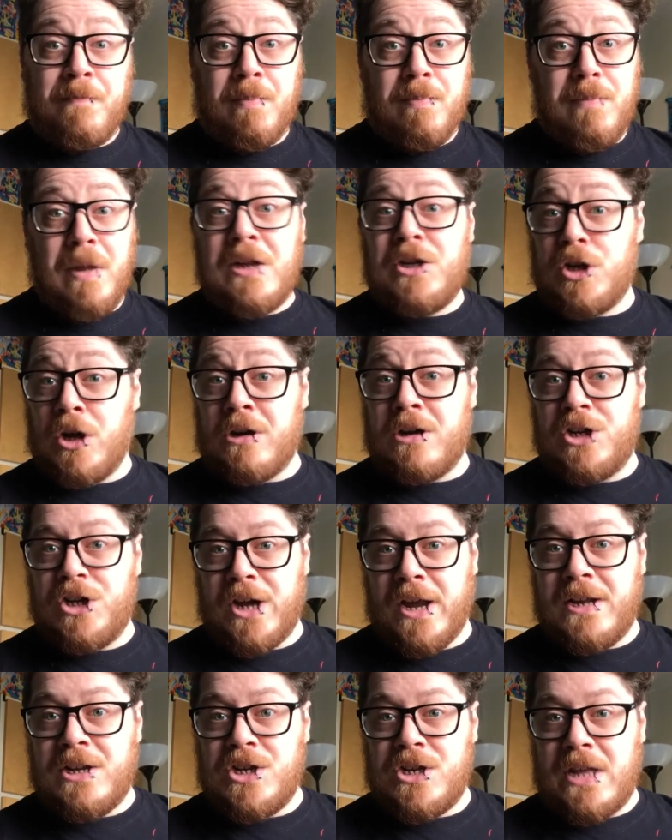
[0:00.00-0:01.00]
Big chunk of
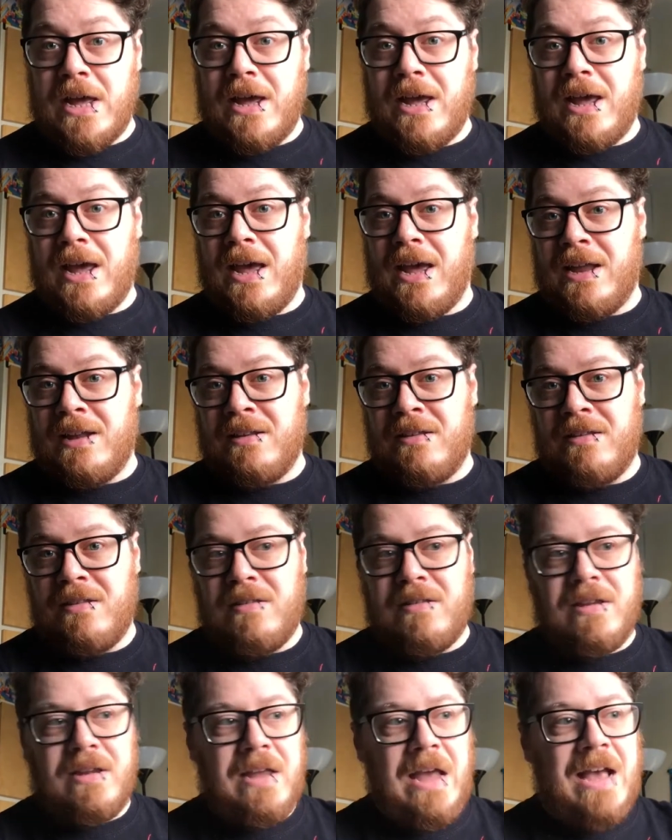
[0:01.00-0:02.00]
change, that,
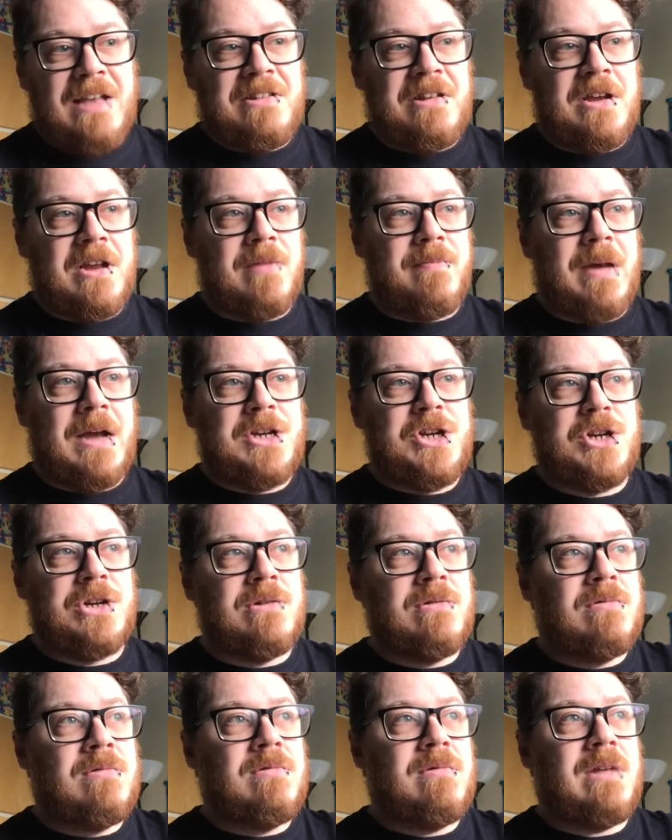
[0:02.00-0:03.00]
and as you can
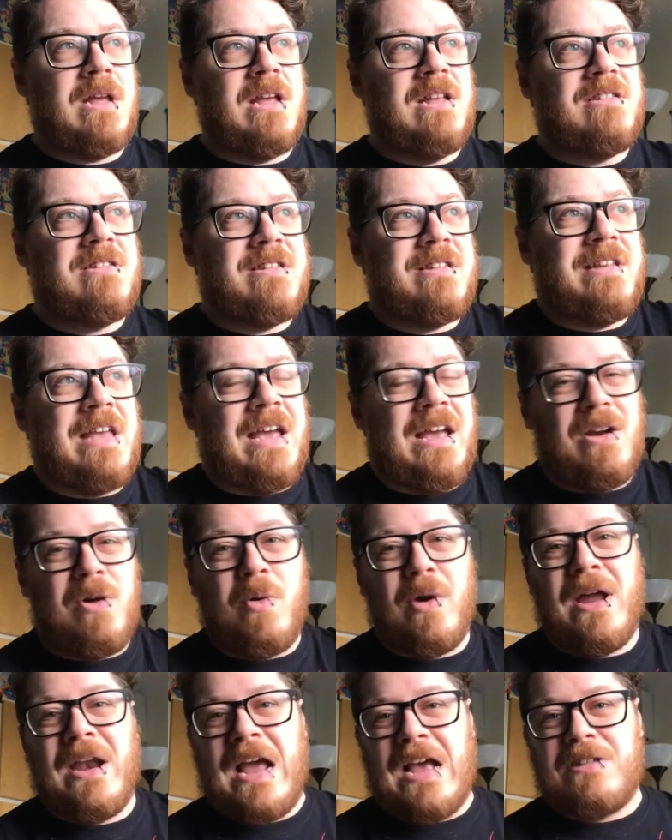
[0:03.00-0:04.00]
imagine, it's
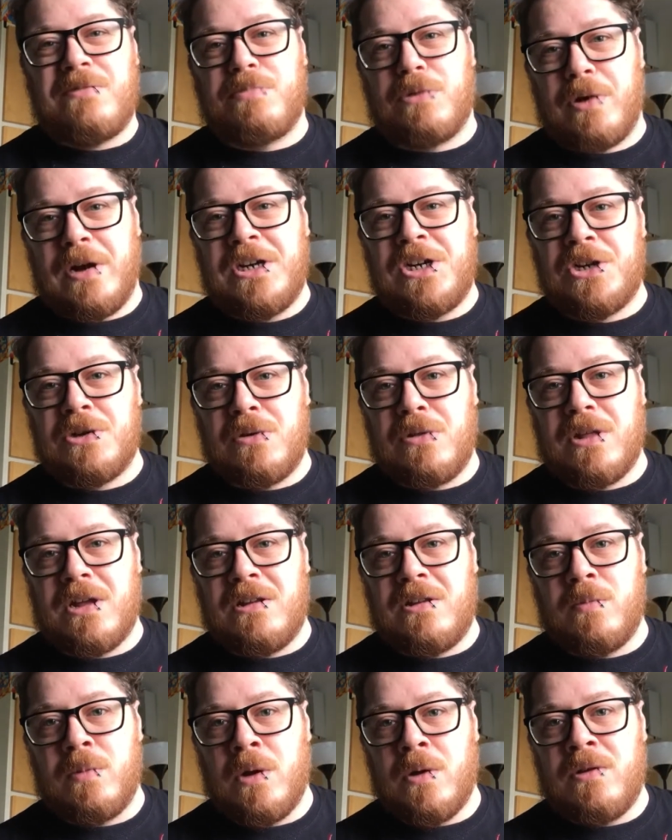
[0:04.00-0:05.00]
quite an aspirational
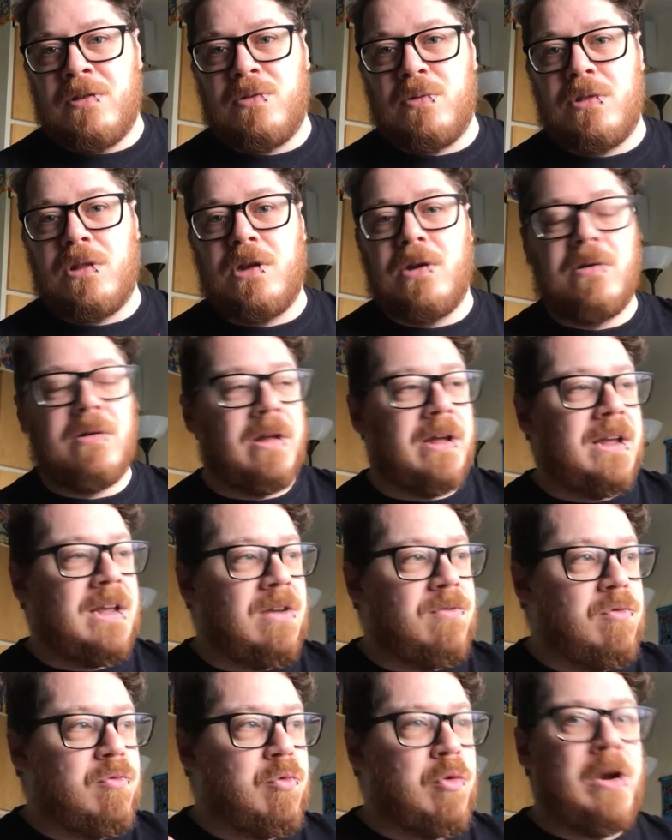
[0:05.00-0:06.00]
thing, to be honest with you.
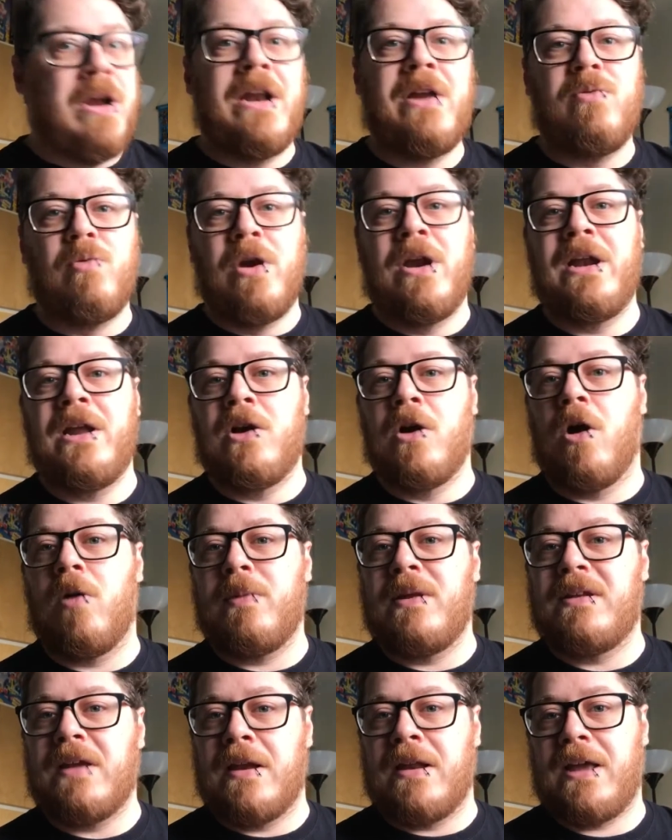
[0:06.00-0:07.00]
Like, you've really got to
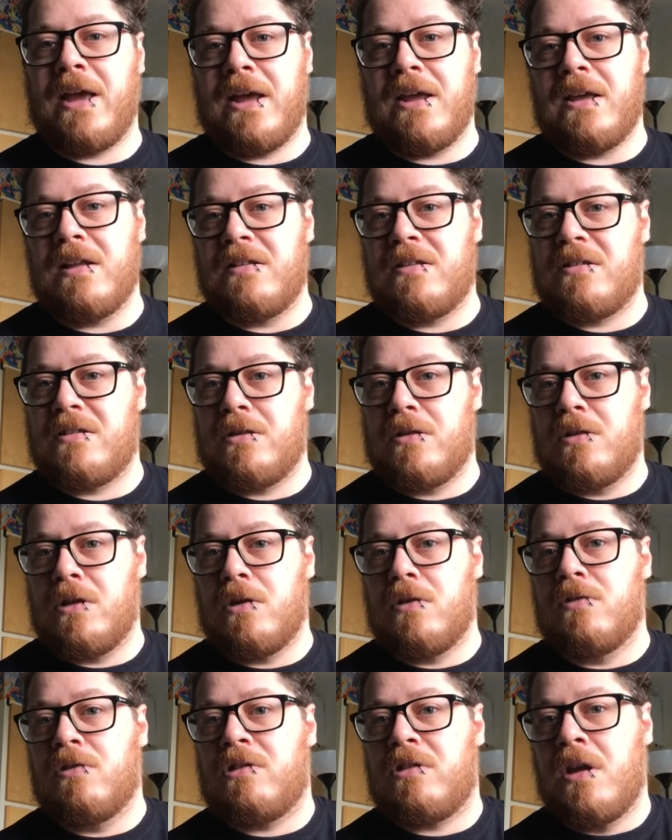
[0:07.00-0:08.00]
be dedicated to
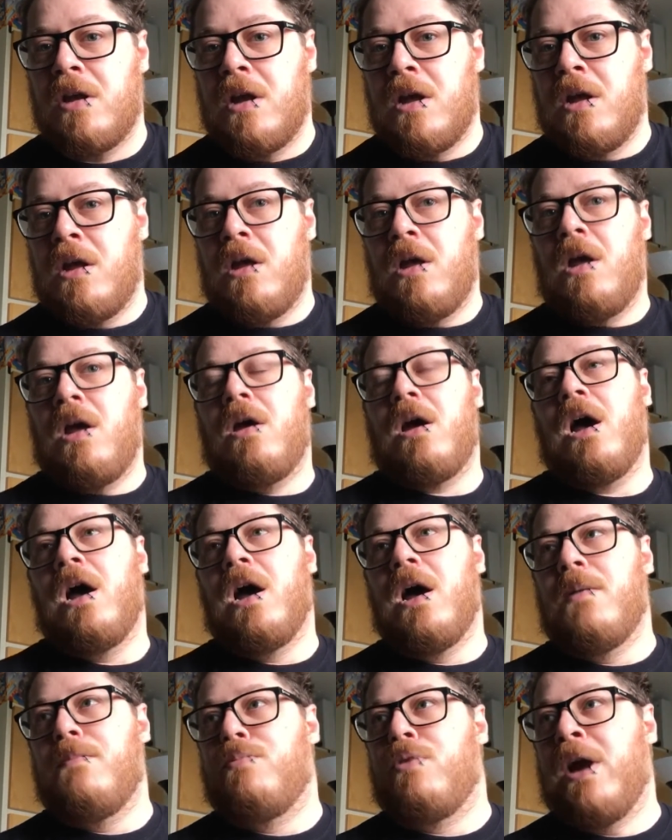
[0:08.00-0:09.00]
those
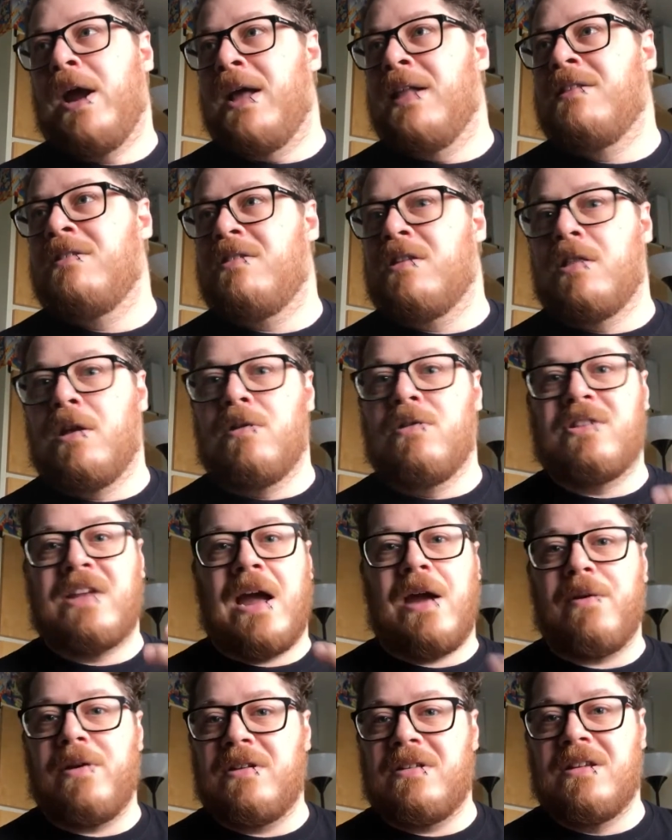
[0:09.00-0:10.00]
brands and those
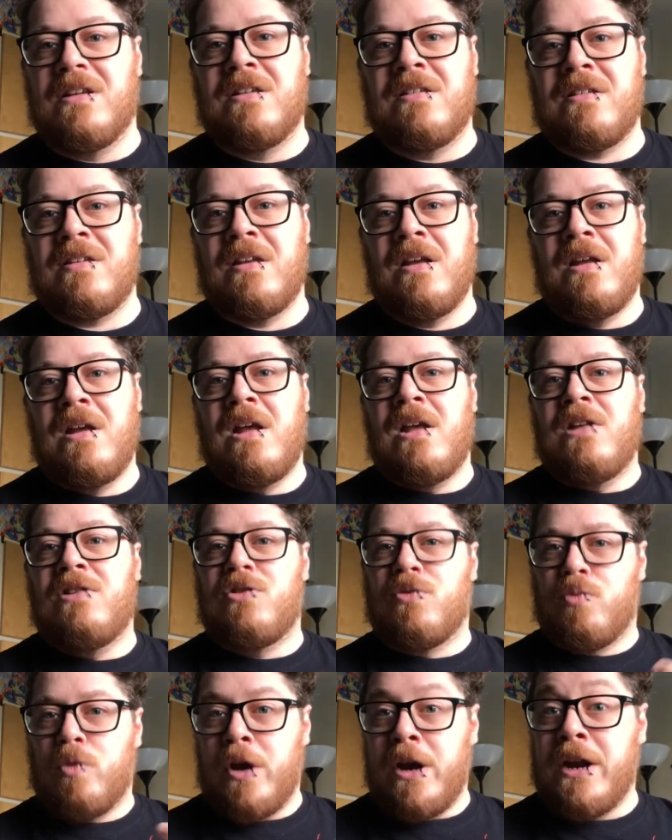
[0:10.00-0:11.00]
characters
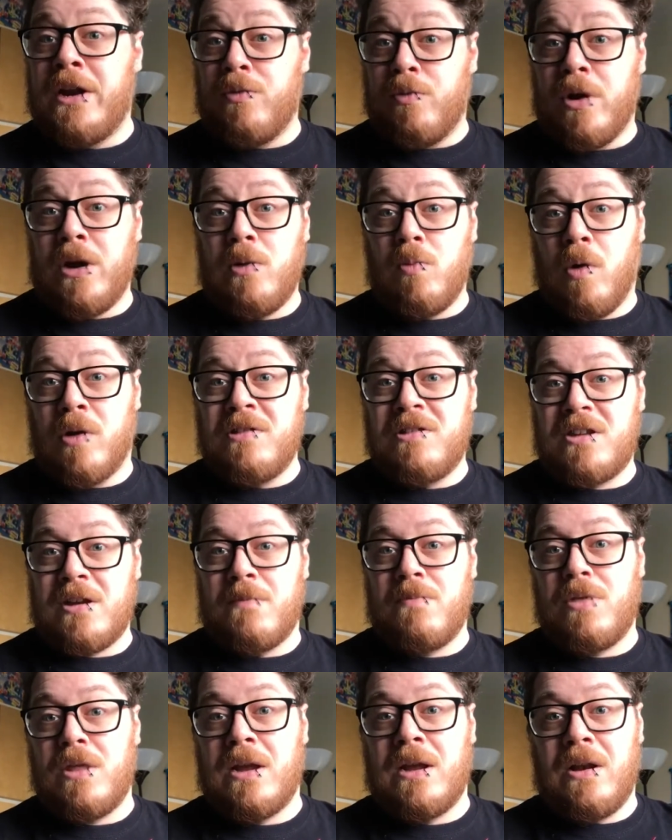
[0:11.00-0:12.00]
to really want
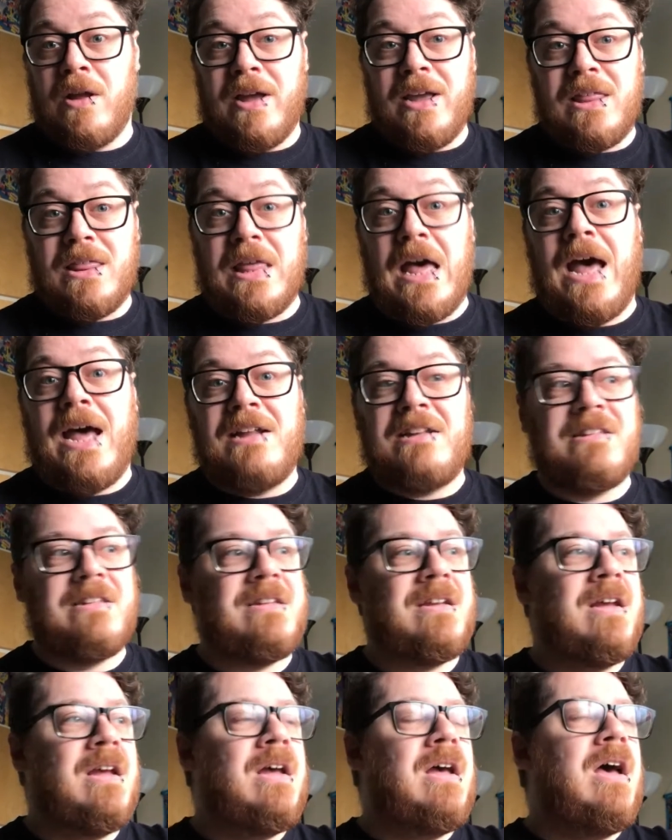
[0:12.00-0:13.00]
something like that.